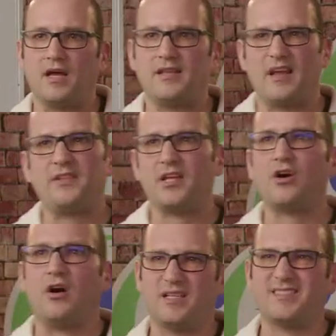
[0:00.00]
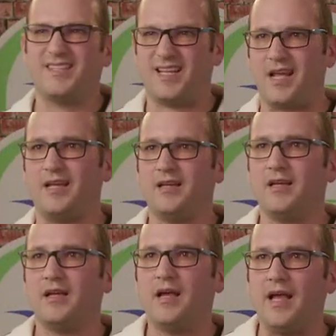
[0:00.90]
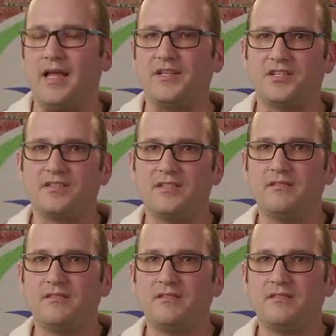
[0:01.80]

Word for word: definitely call us today and just